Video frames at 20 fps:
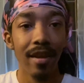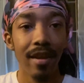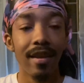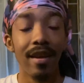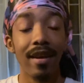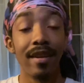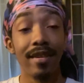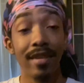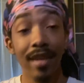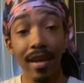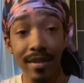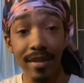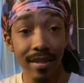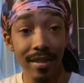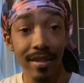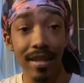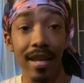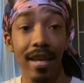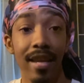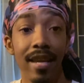Another
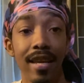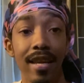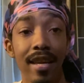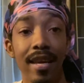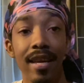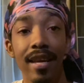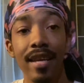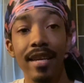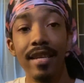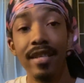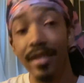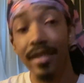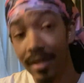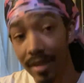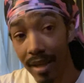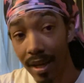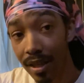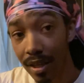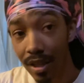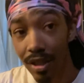thing,
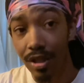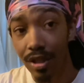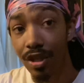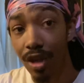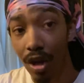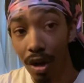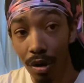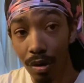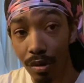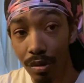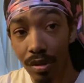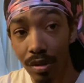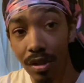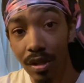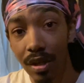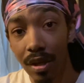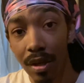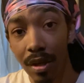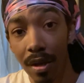Chilla Jones